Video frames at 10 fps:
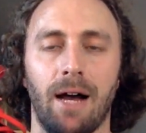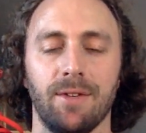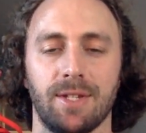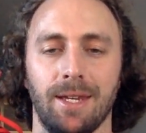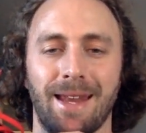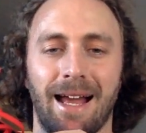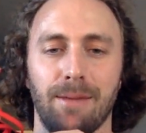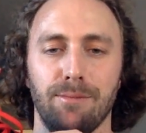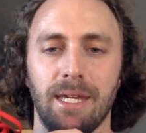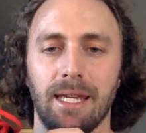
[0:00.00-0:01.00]
Obviously not
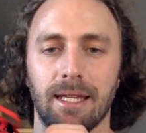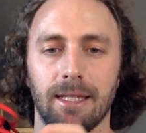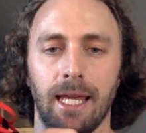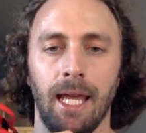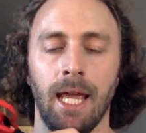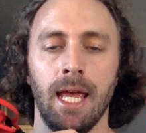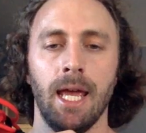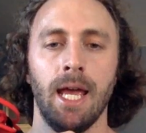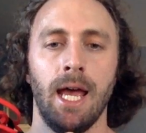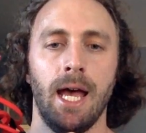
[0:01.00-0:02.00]
immediately.
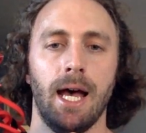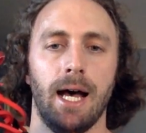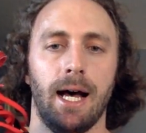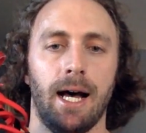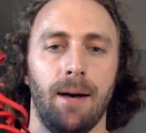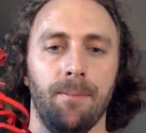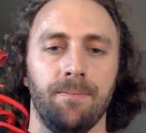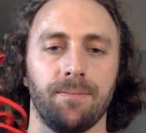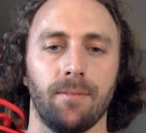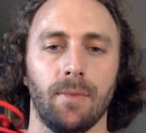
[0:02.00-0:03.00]
Um,